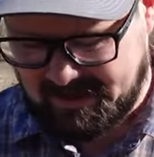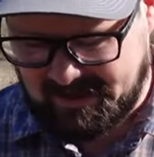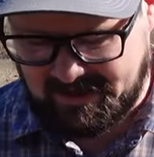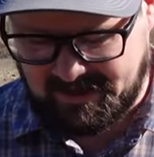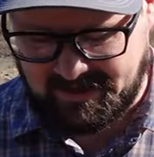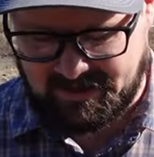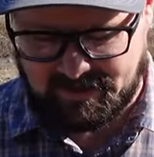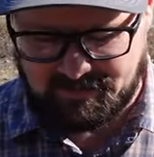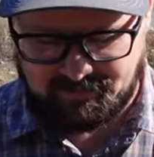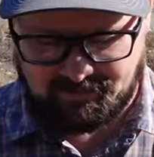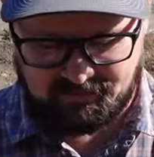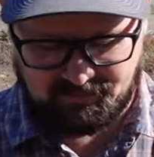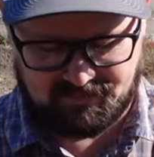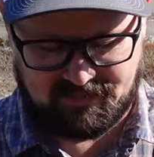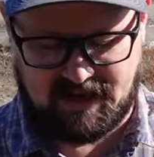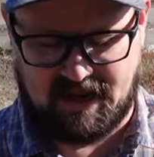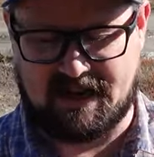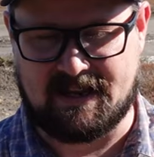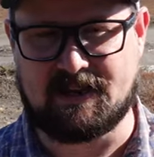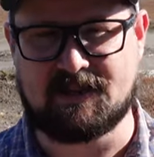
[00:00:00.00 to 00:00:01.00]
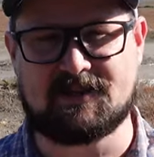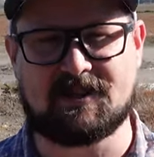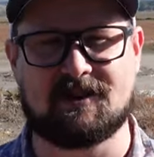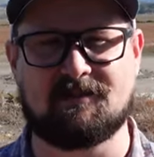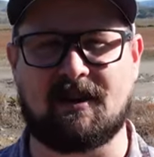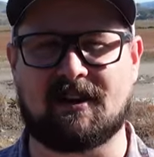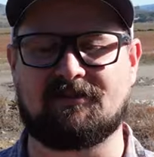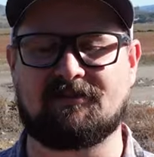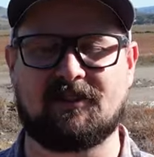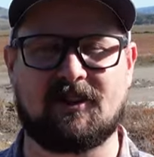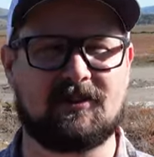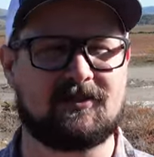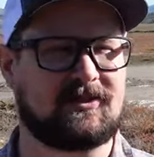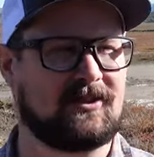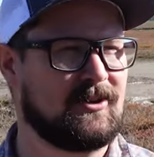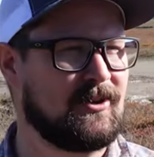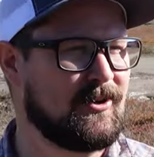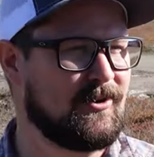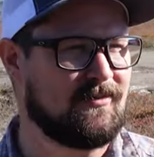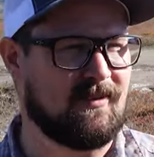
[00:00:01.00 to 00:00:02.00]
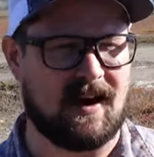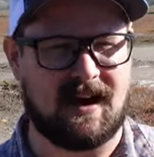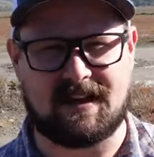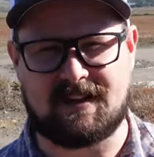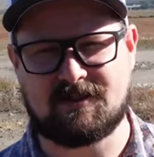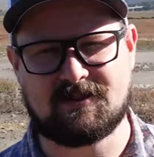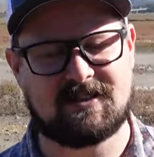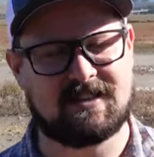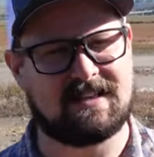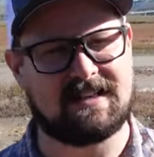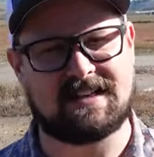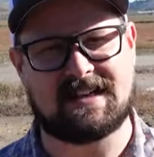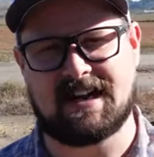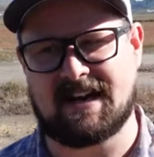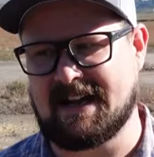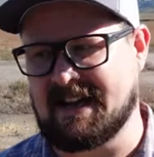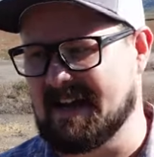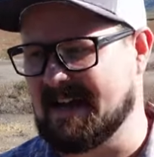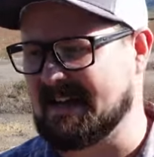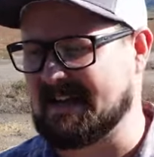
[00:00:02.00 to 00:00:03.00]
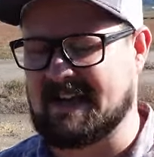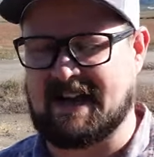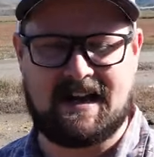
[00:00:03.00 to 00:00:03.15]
I use it in my float tube. I use it in a kayak.